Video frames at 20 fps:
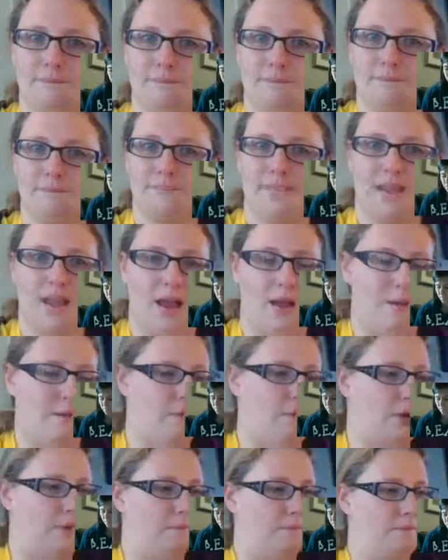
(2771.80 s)
Yeah,
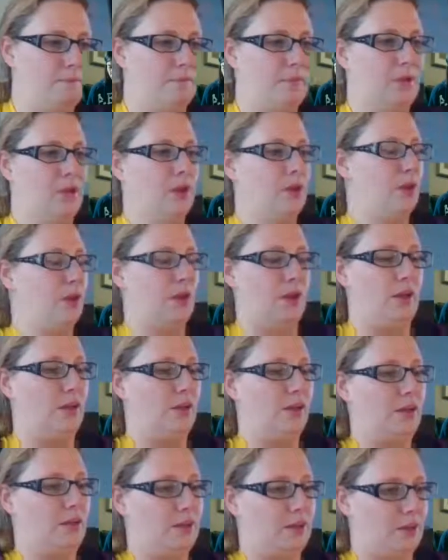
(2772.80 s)
okay.
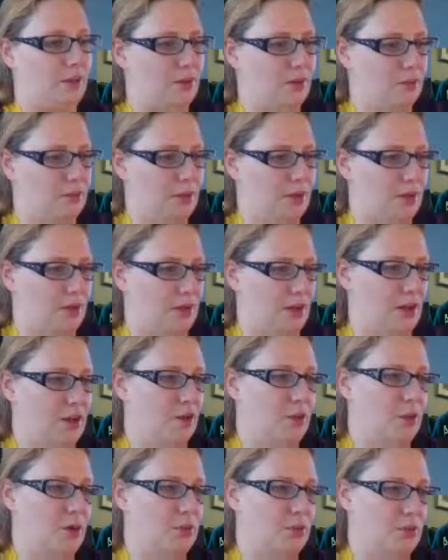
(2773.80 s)
Ay, caramba. I
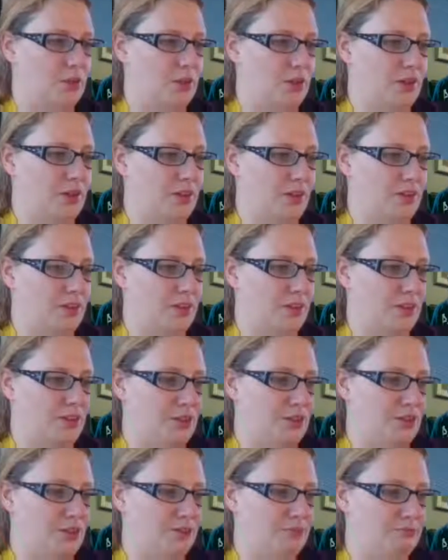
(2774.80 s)
know what I'm doing. I really
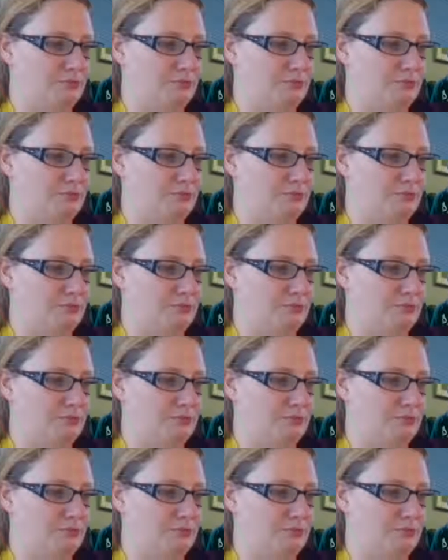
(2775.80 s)
do.